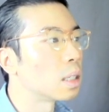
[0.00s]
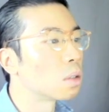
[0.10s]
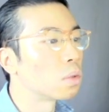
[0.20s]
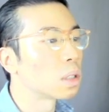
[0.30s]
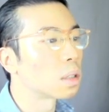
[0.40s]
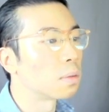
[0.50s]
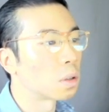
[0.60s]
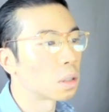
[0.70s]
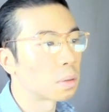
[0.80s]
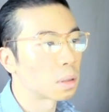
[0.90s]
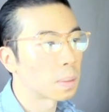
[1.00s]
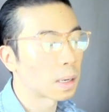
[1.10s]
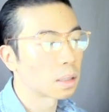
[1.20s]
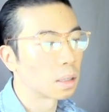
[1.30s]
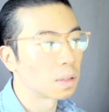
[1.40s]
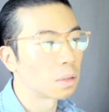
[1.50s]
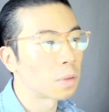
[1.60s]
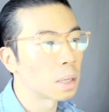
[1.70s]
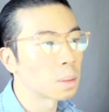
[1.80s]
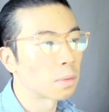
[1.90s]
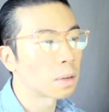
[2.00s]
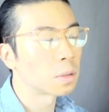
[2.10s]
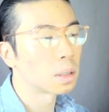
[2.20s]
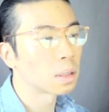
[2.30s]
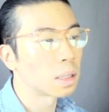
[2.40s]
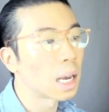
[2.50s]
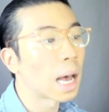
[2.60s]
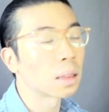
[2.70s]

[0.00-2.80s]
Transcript: in the risk averse perspective, the frames of reference